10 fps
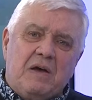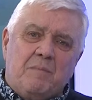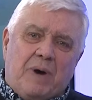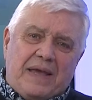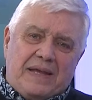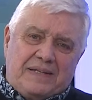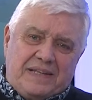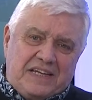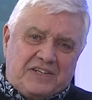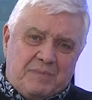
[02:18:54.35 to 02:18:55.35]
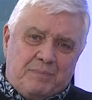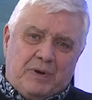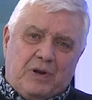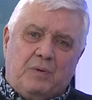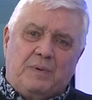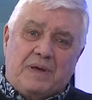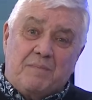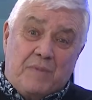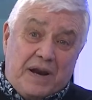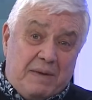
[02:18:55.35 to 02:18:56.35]
Buy a decent pillow with a
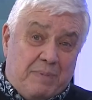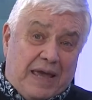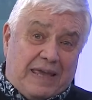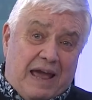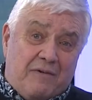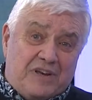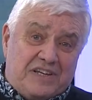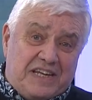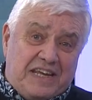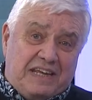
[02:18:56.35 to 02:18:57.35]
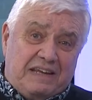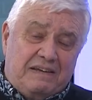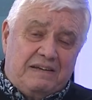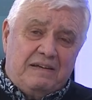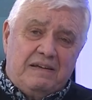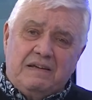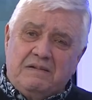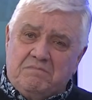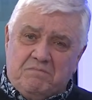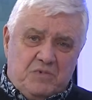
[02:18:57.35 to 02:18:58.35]
money-back guarantee.
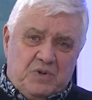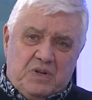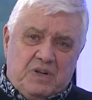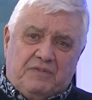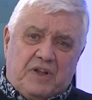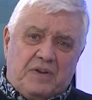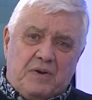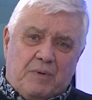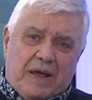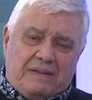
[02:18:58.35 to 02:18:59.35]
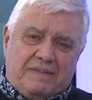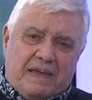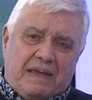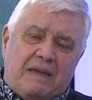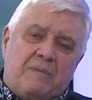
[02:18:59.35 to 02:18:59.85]
You've done the right thing.